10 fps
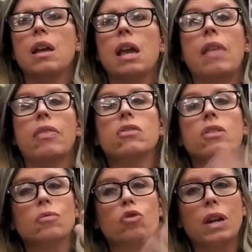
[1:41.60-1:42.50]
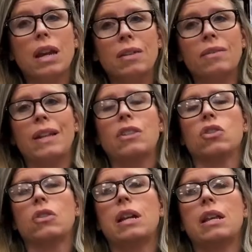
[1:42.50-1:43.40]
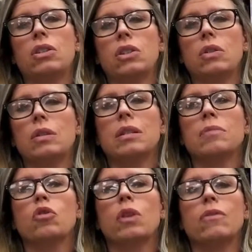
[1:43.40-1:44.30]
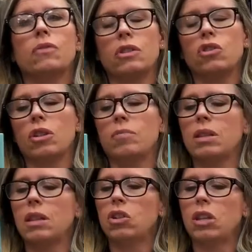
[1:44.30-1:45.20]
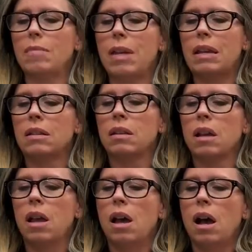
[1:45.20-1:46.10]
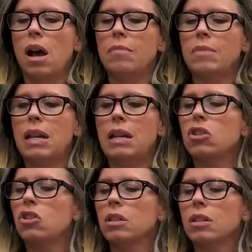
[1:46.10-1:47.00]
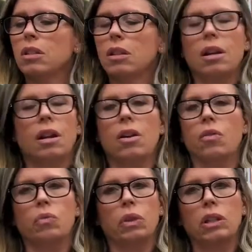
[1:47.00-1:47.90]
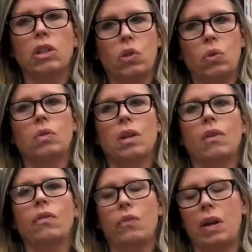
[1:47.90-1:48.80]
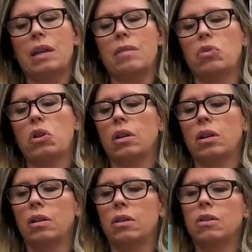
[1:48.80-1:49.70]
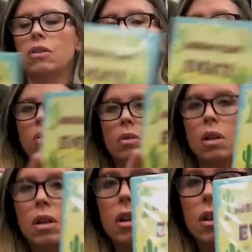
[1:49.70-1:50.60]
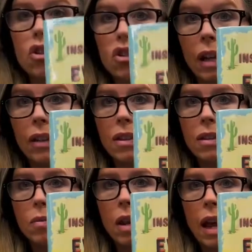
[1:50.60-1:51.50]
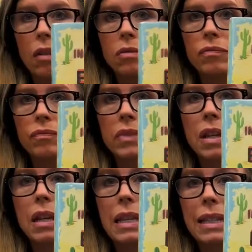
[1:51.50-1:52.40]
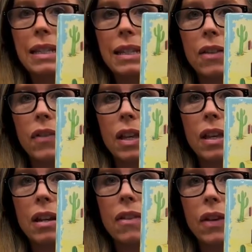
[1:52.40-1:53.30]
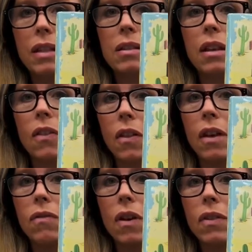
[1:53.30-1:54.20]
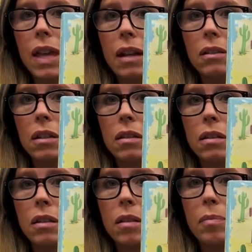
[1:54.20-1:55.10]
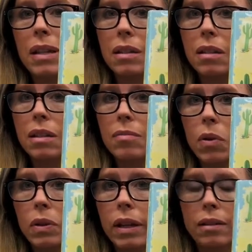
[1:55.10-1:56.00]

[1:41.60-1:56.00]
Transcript: and there's some great adventure in it too, and some great friendships that she makes, and it's just a really cute and funny book. So check this one out, Insignificant Events in the Life of a Cactus by Dusti Bowling.